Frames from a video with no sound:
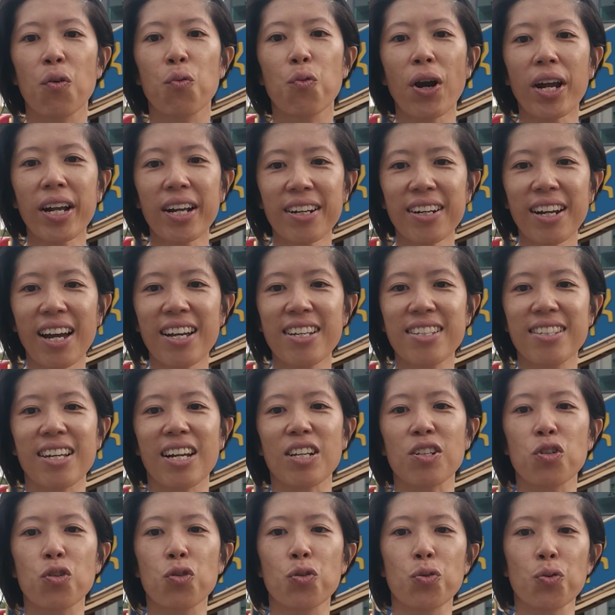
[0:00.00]
recognize
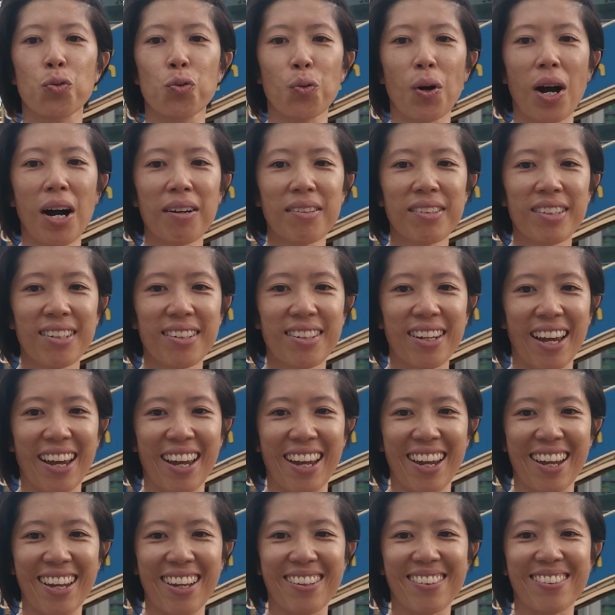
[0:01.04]
that throughout the
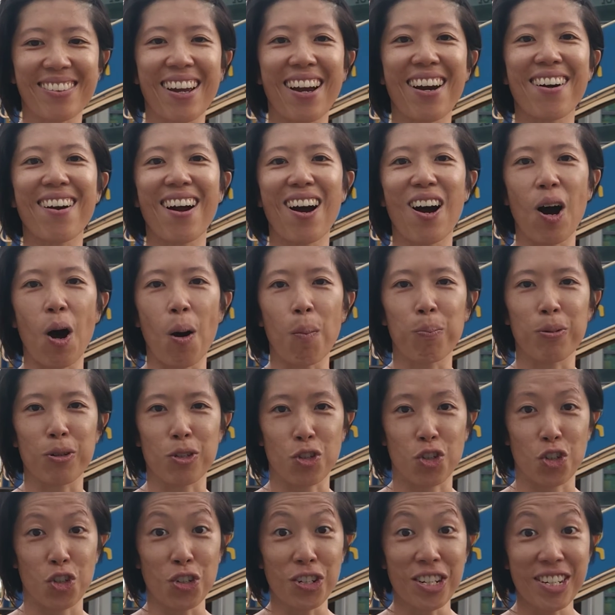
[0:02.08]
day there are
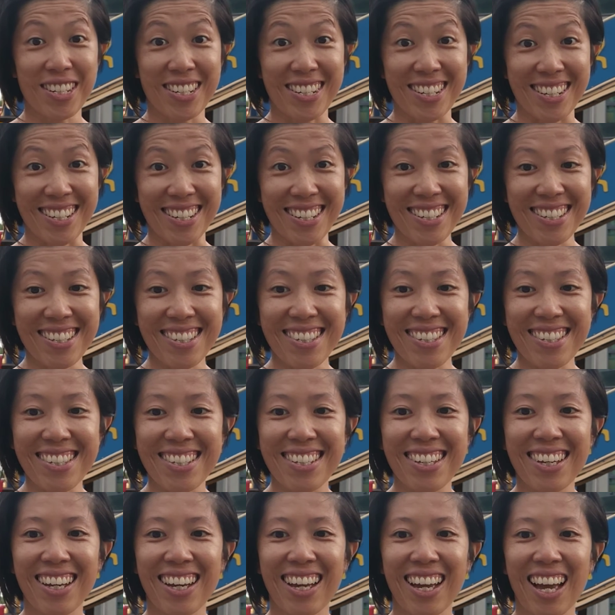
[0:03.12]
opportunities
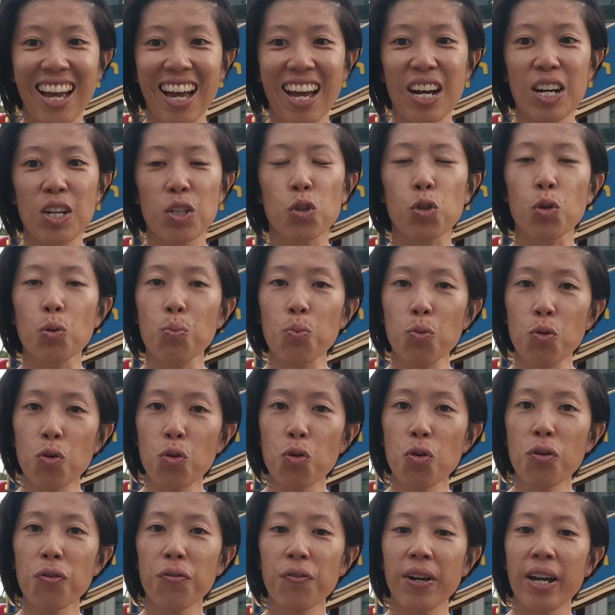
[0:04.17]
to
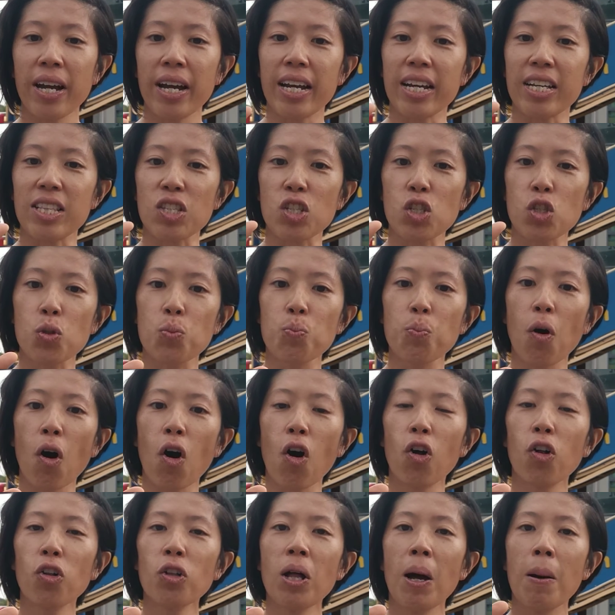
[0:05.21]
move in
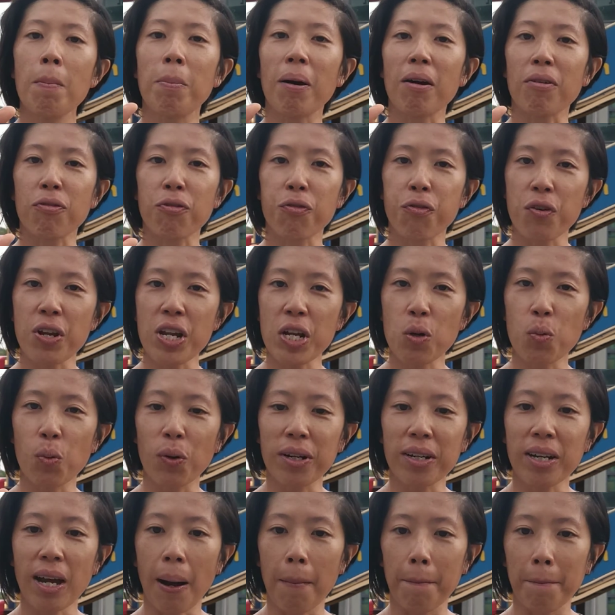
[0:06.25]
small but
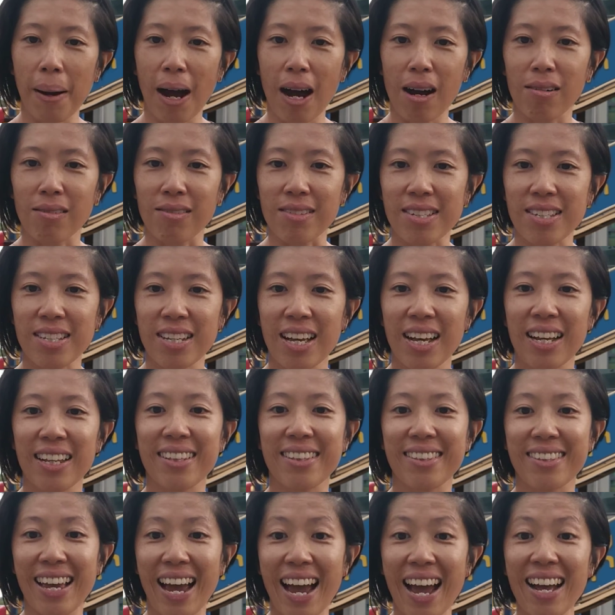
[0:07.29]
frequent amounts.
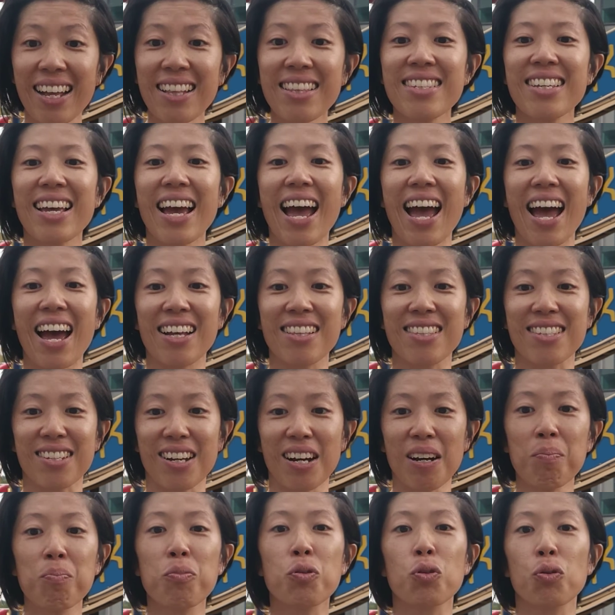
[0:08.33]
That adds
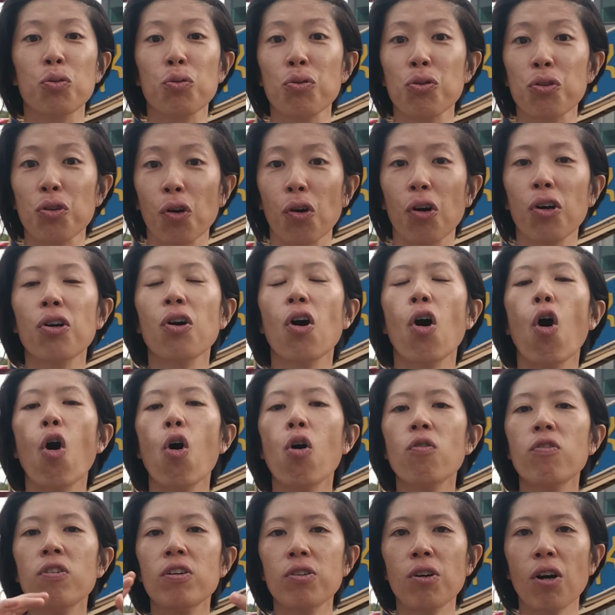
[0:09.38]
up to your
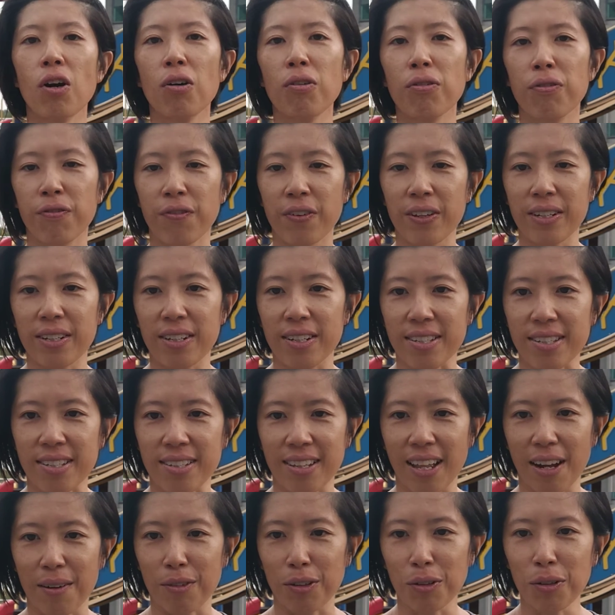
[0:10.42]
overall fitness
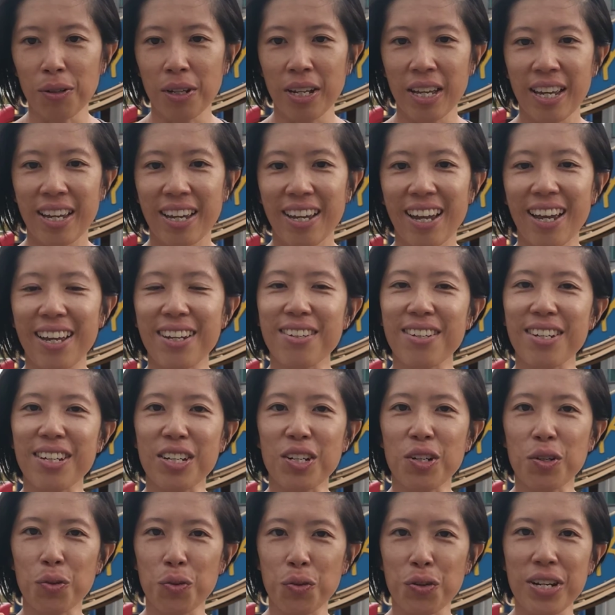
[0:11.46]
level and
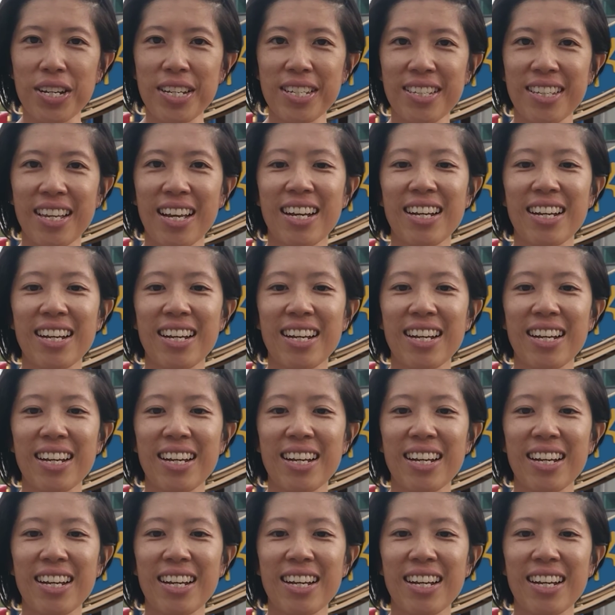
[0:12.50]
decrease